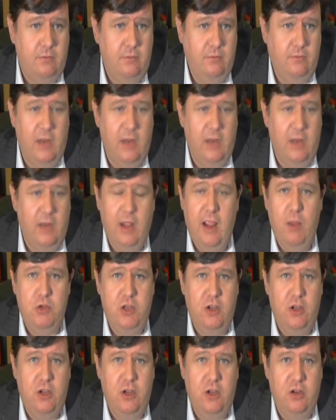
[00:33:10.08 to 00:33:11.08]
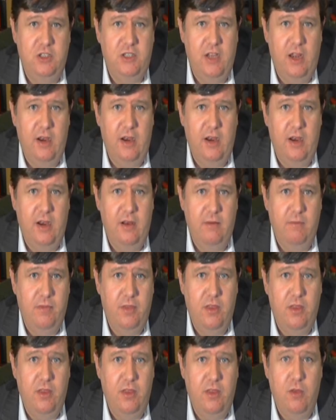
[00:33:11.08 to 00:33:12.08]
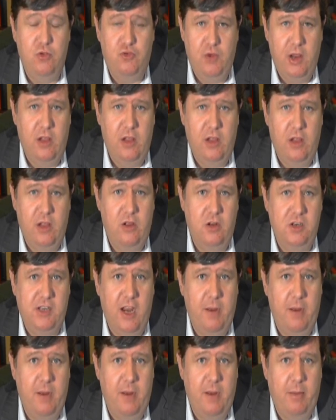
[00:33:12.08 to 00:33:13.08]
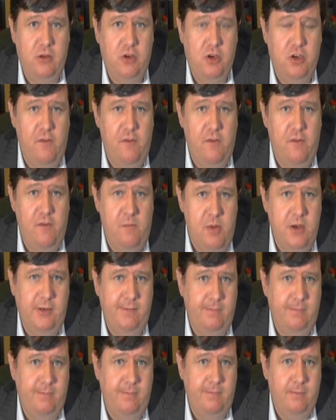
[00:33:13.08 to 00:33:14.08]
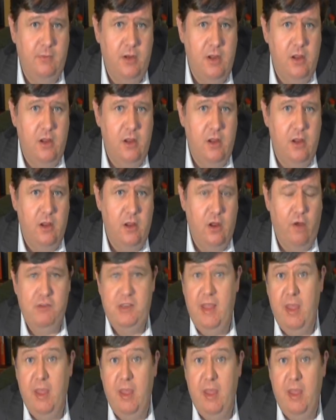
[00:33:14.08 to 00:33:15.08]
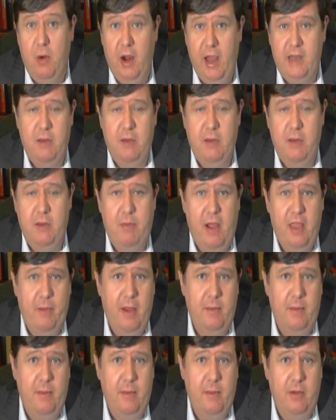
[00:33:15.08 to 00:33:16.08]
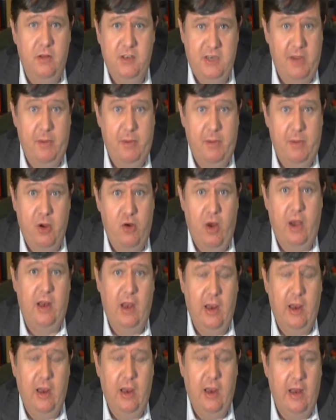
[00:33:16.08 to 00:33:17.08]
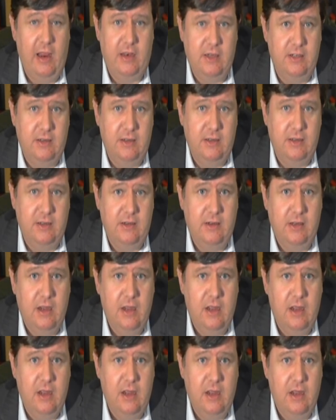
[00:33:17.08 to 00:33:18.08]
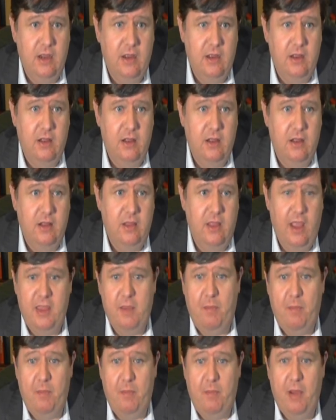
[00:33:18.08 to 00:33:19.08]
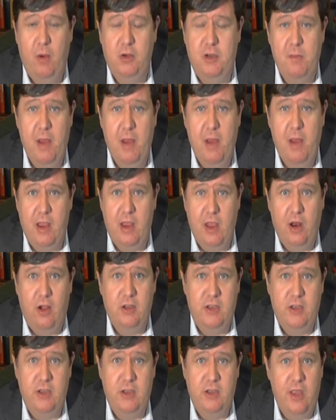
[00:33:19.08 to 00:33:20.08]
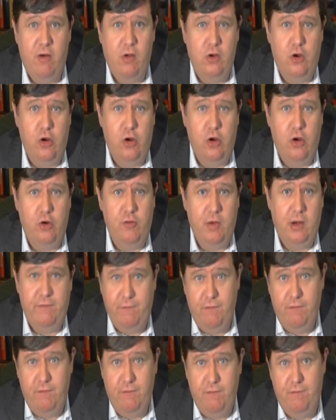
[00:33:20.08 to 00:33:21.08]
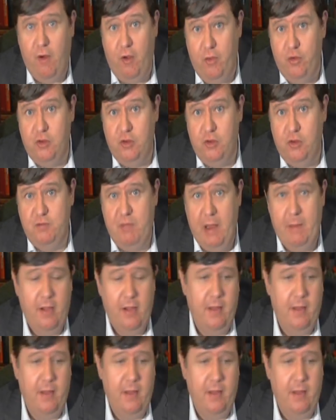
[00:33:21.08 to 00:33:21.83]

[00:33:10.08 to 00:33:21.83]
It was a concern. There was real concern about such government. Obviously, they were elected by the people, democratically elected. They had the power to make the laws in their own country for those people.